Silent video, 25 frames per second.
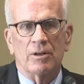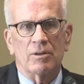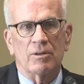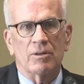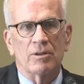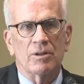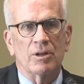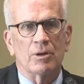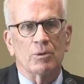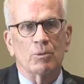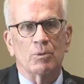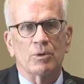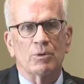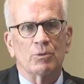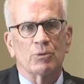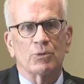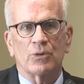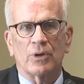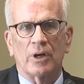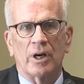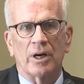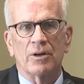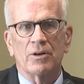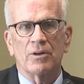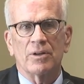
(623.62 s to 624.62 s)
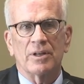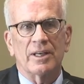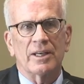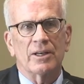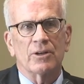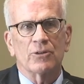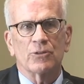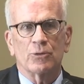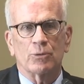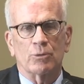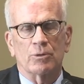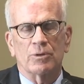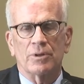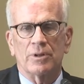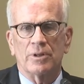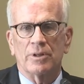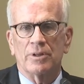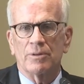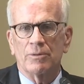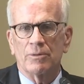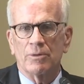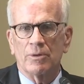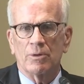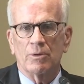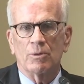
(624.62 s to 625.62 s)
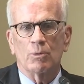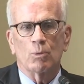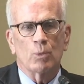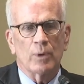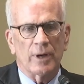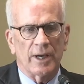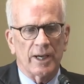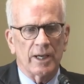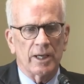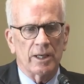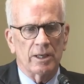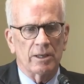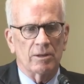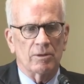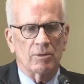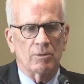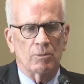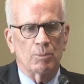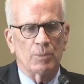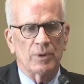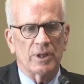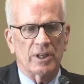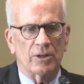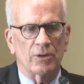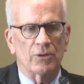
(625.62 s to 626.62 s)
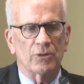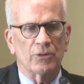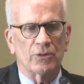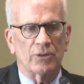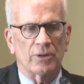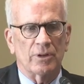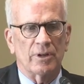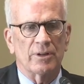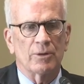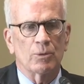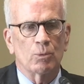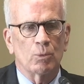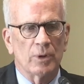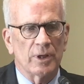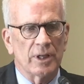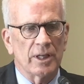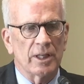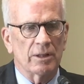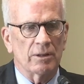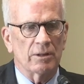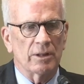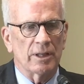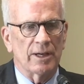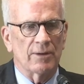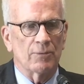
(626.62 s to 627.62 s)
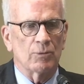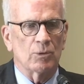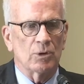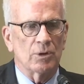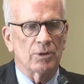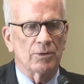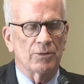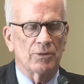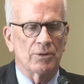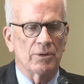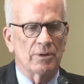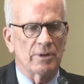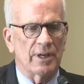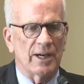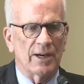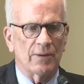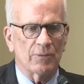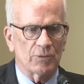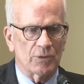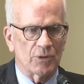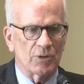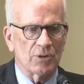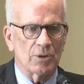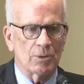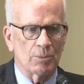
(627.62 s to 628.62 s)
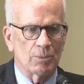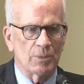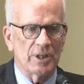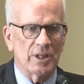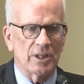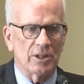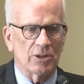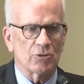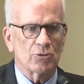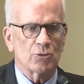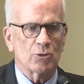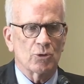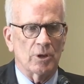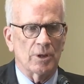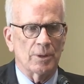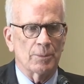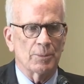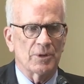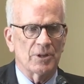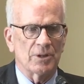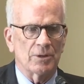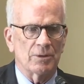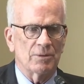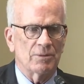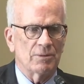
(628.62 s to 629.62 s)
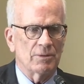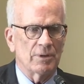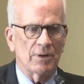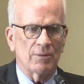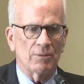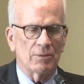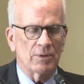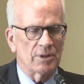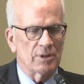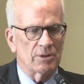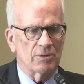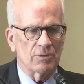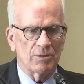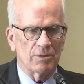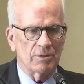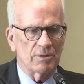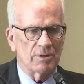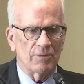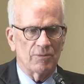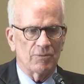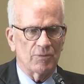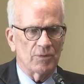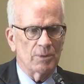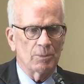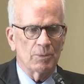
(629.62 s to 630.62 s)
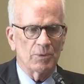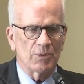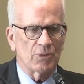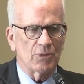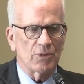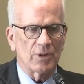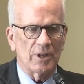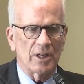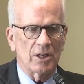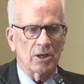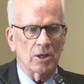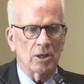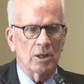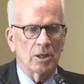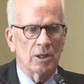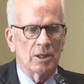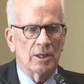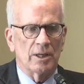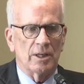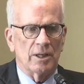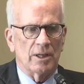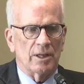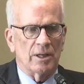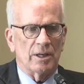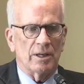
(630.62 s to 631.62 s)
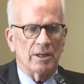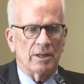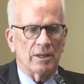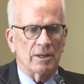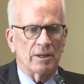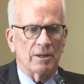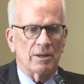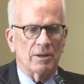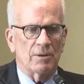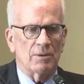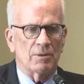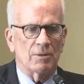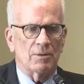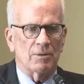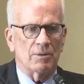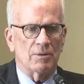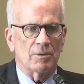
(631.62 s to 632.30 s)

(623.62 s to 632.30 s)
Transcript: You know, it was hard to answer it in a way because on the one level, after the immediate trauma, yep, and FEMA's there, uh,